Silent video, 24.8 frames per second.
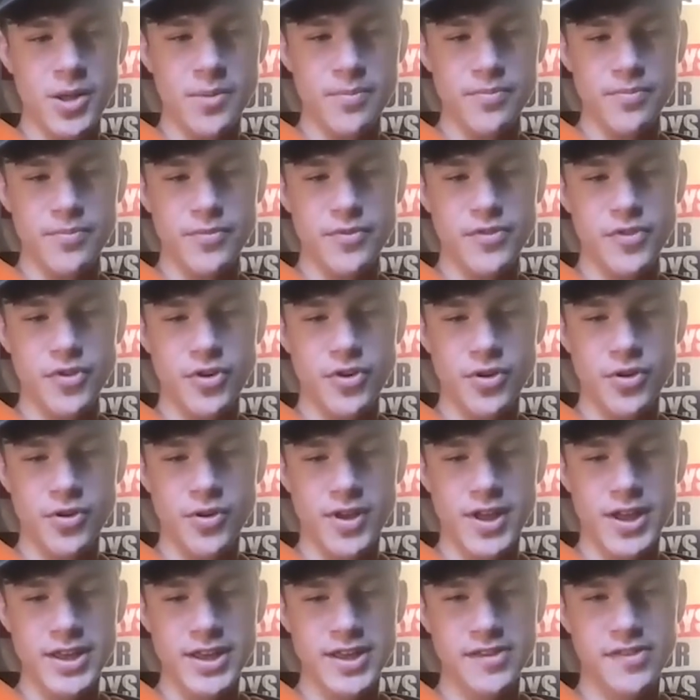So
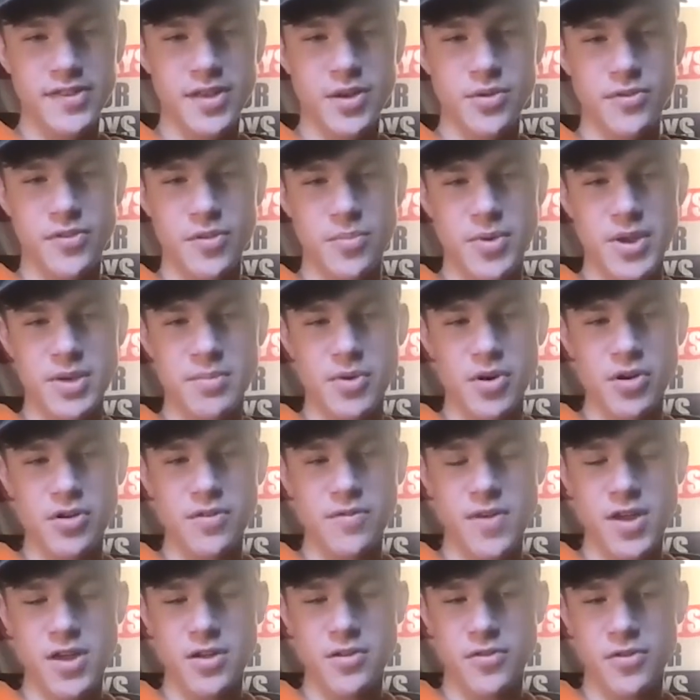I guess that was a big
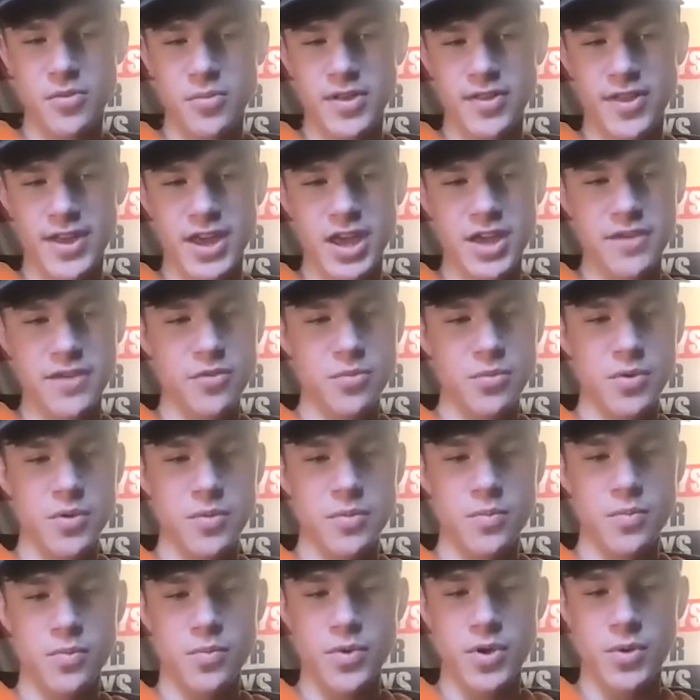motivator for me. Like even
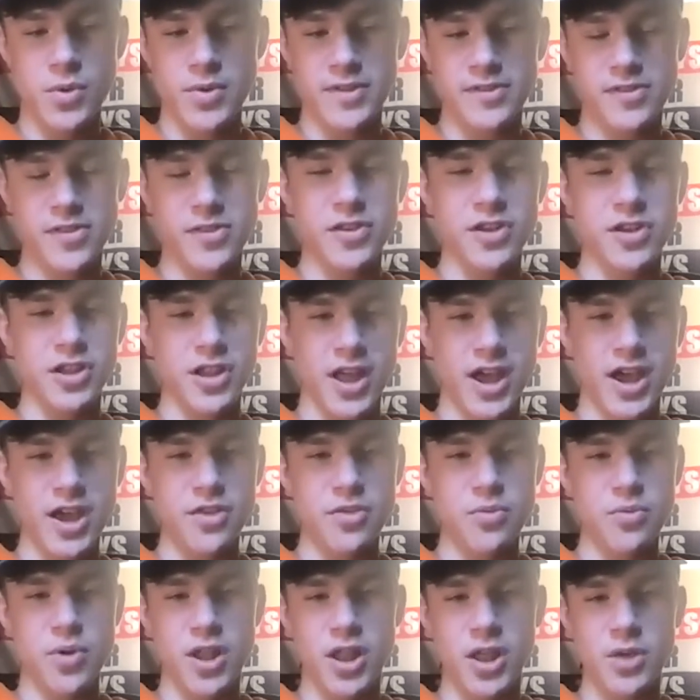when we went to the
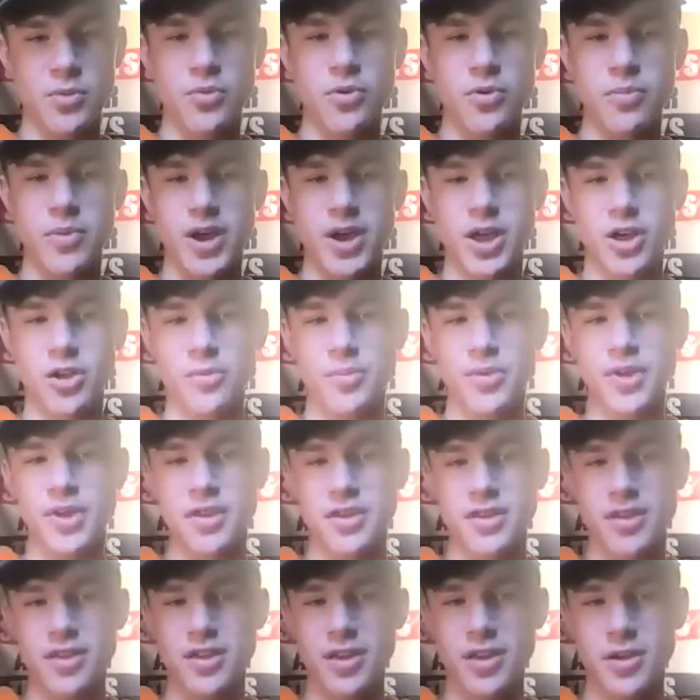Goliath while I wore my helmet,
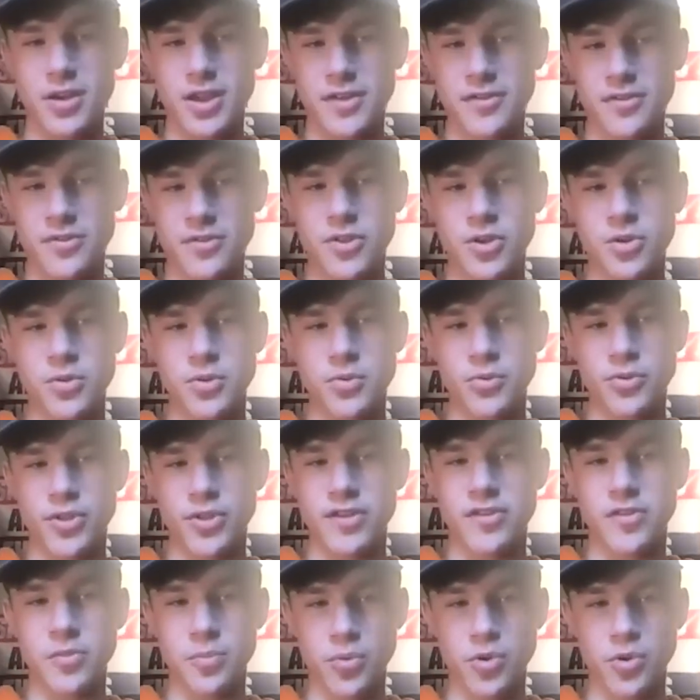even though we were
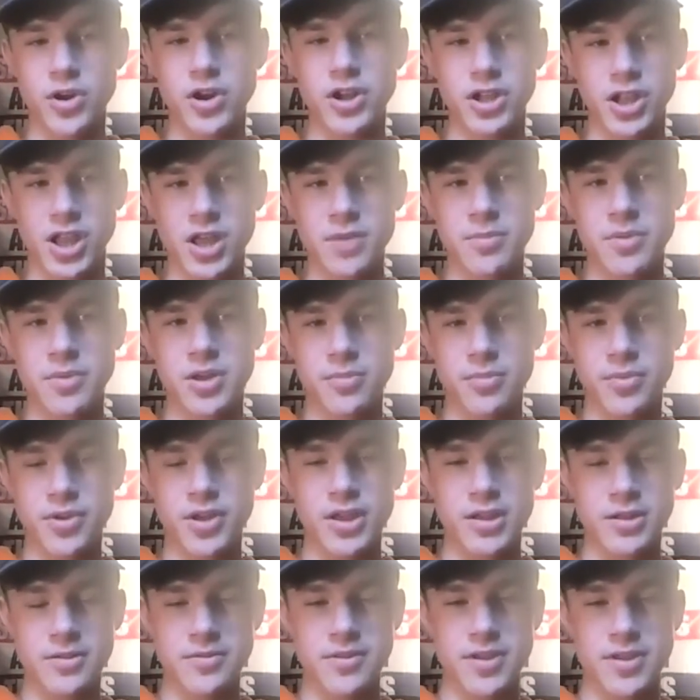like sport climbing,
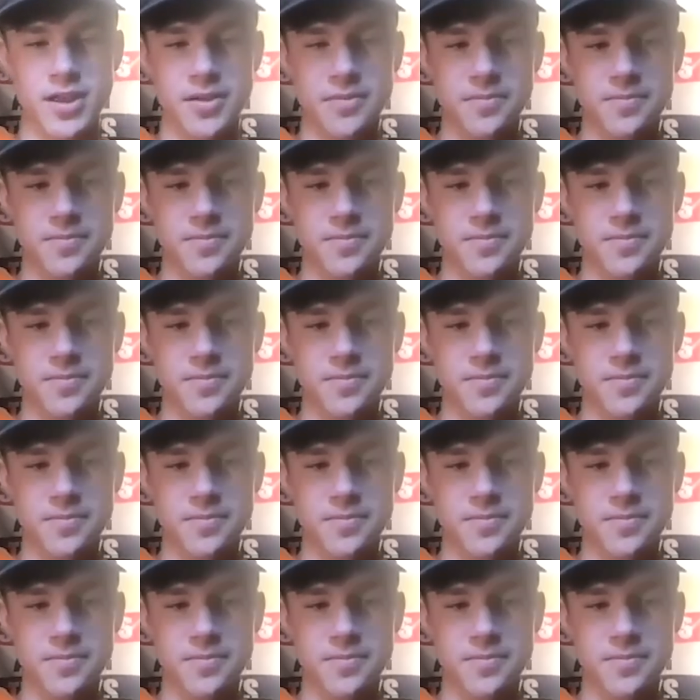but yeah.